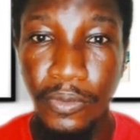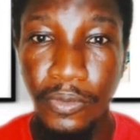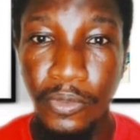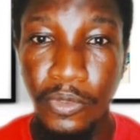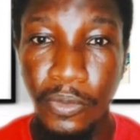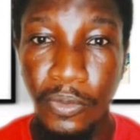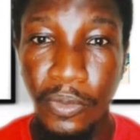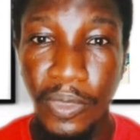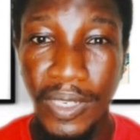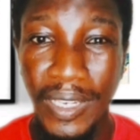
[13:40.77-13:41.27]

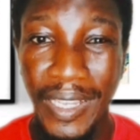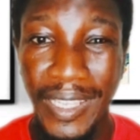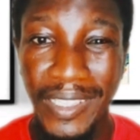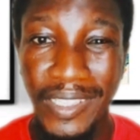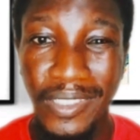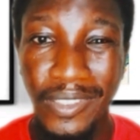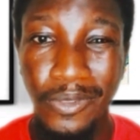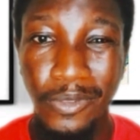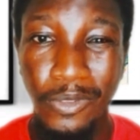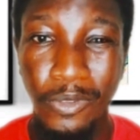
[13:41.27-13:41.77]

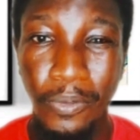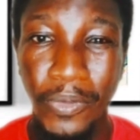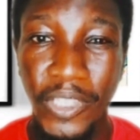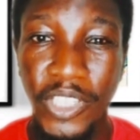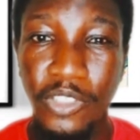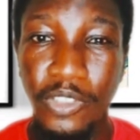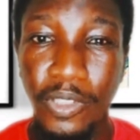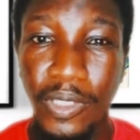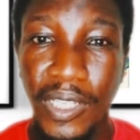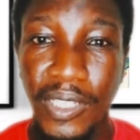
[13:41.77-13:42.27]
to
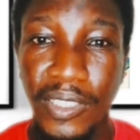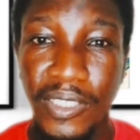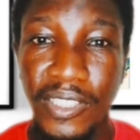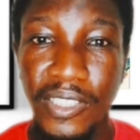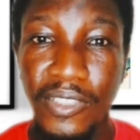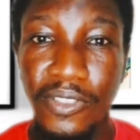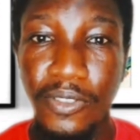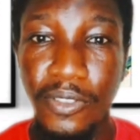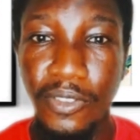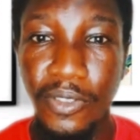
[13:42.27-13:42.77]
make sure that
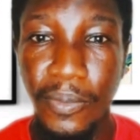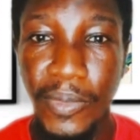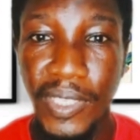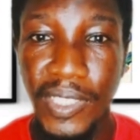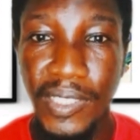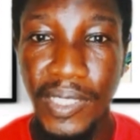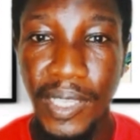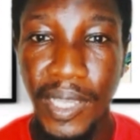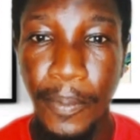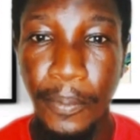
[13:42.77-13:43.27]
these
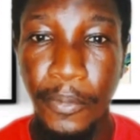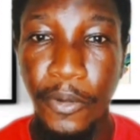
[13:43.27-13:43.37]
documents are